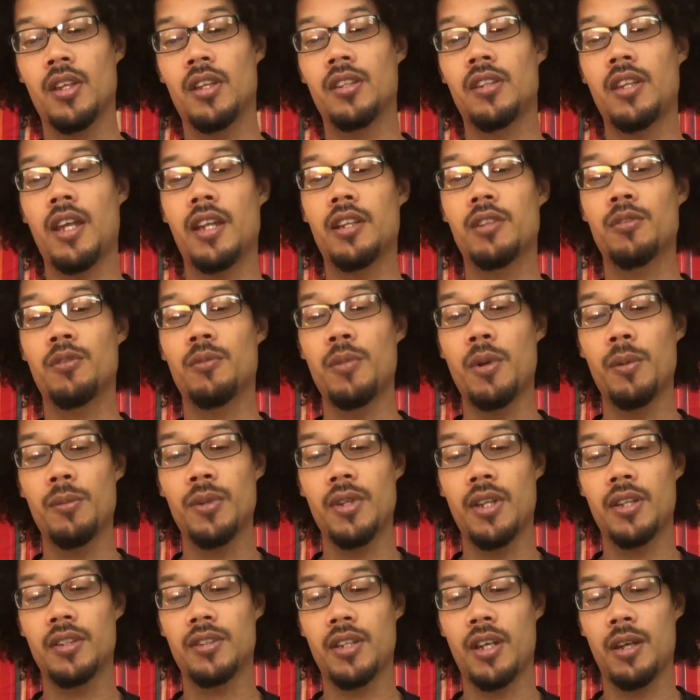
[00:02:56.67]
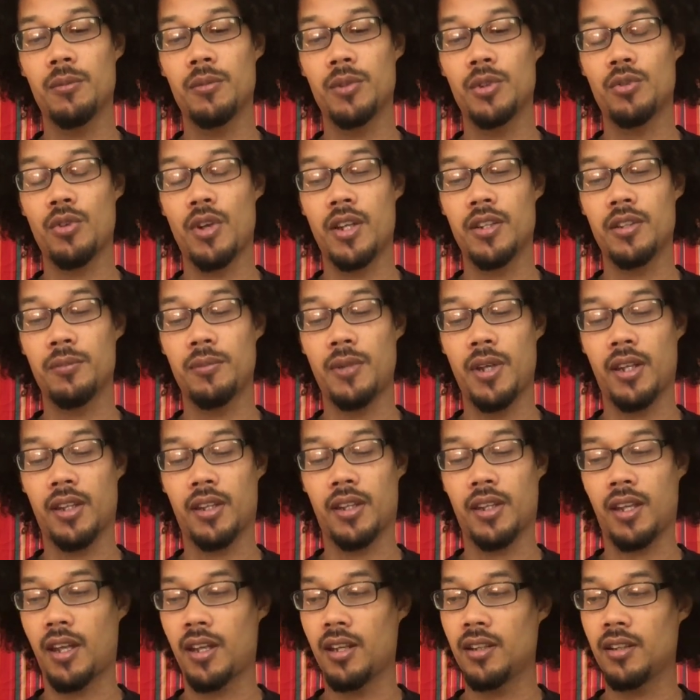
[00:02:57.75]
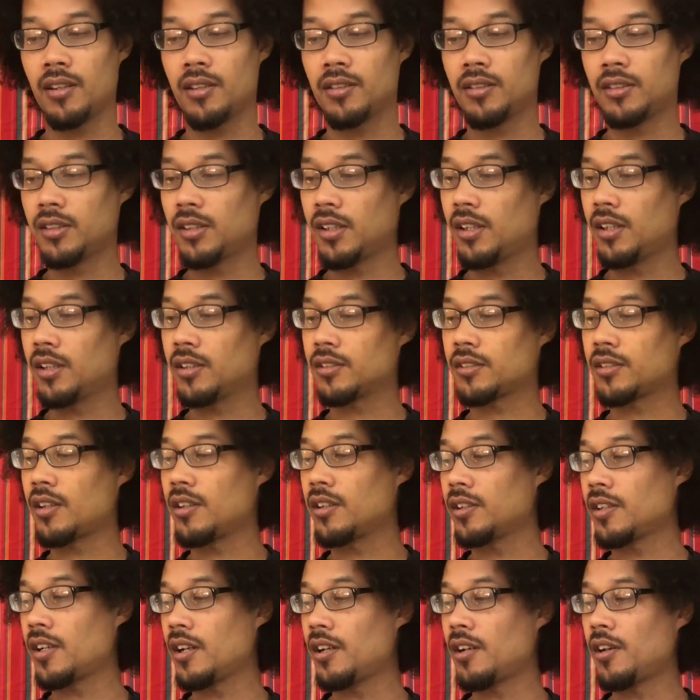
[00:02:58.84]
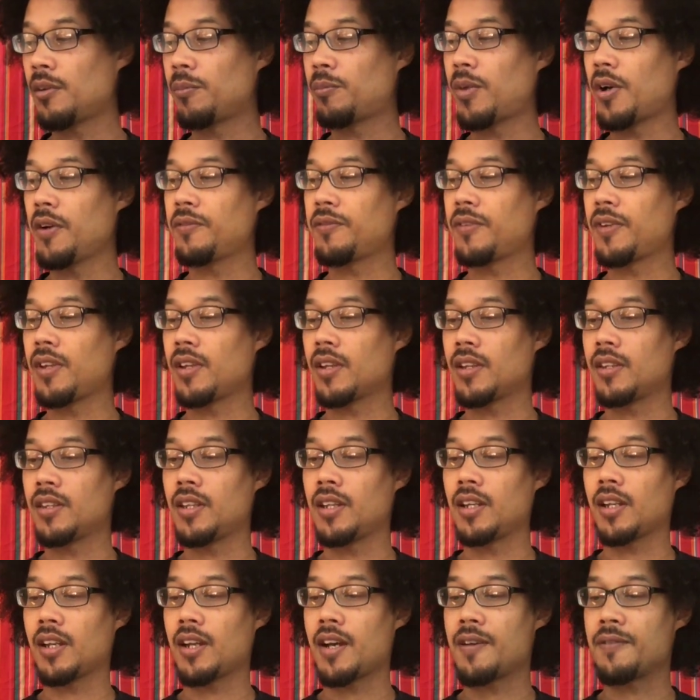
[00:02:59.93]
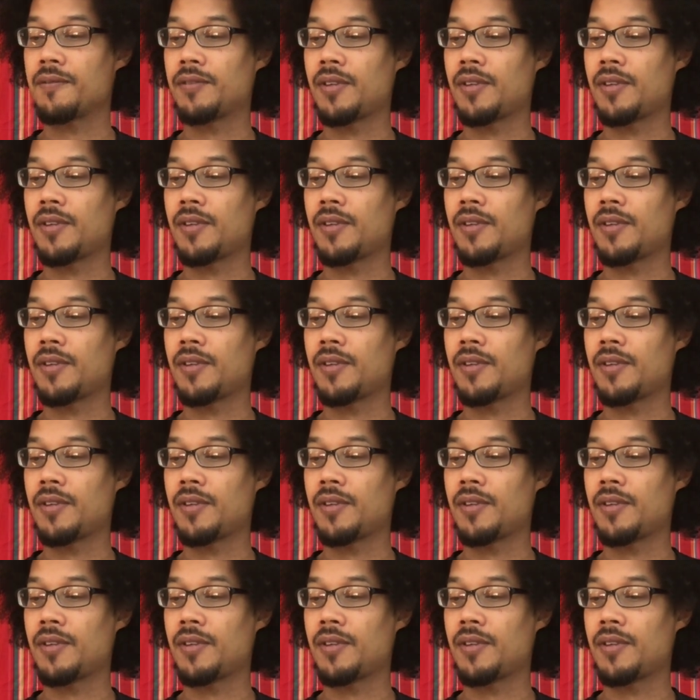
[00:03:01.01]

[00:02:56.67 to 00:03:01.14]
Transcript: Daddy, remember that time we tried to bake a cake? It started out all puffy and then it got